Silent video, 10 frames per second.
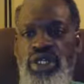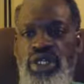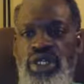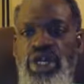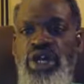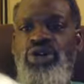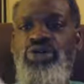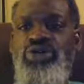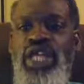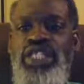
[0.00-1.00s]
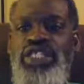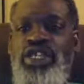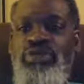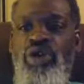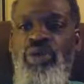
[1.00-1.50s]
Oh, not Team
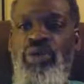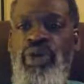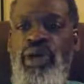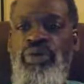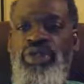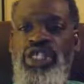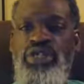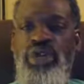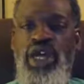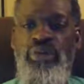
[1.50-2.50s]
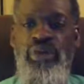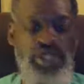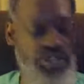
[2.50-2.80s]
Mobile, maybe Team Maybe.